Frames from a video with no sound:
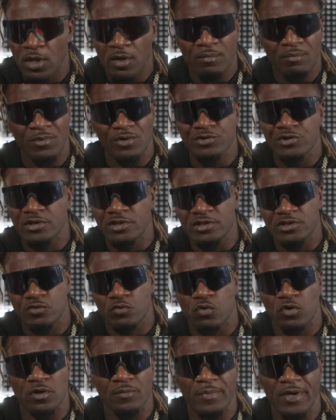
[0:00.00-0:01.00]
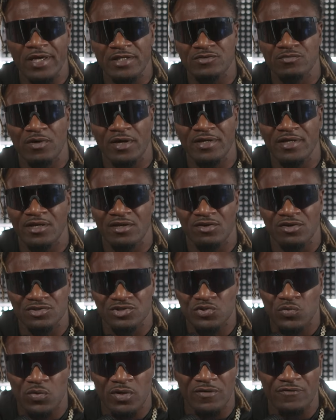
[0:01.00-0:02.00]
Most of these quarterbacks right now are
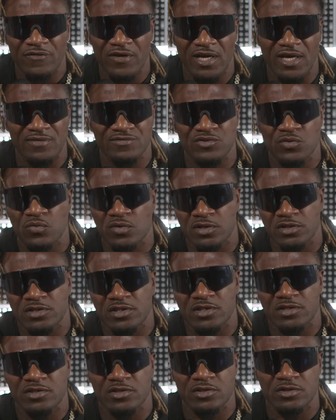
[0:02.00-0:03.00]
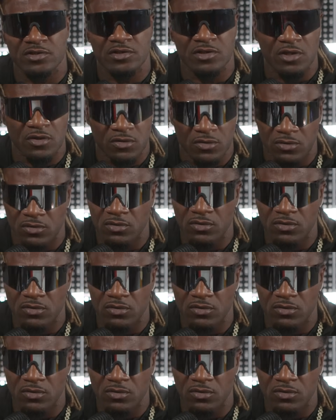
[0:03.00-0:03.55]
25, 26 years old.